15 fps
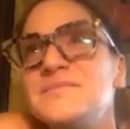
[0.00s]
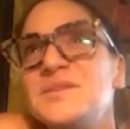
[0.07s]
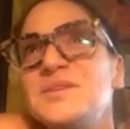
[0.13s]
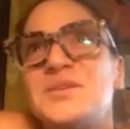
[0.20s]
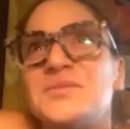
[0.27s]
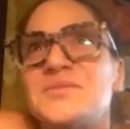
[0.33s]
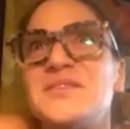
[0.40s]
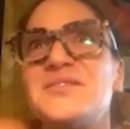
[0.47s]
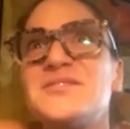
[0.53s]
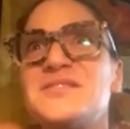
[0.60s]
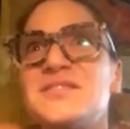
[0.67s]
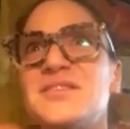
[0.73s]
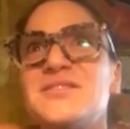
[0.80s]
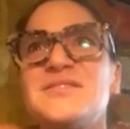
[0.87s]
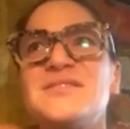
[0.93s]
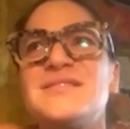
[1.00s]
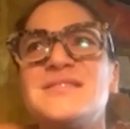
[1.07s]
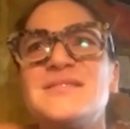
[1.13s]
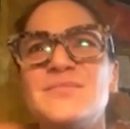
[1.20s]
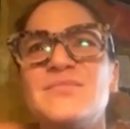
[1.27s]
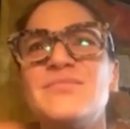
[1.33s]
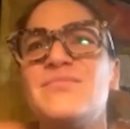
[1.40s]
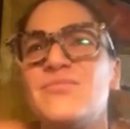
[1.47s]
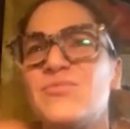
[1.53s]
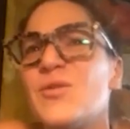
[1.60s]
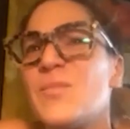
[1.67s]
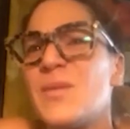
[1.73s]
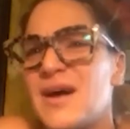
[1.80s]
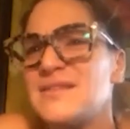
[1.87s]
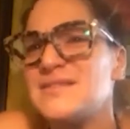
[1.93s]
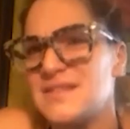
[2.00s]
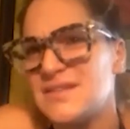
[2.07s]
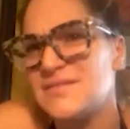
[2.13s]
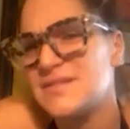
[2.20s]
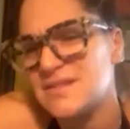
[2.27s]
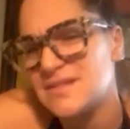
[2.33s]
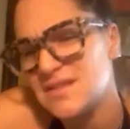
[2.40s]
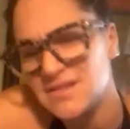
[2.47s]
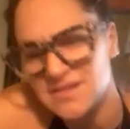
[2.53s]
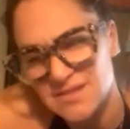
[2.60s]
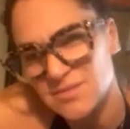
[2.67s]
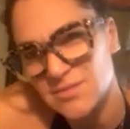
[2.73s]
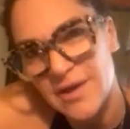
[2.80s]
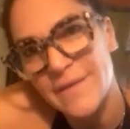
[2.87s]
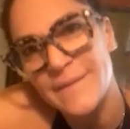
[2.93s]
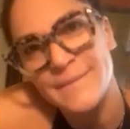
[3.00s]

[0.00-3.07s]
you know there's there's some real positives to this as well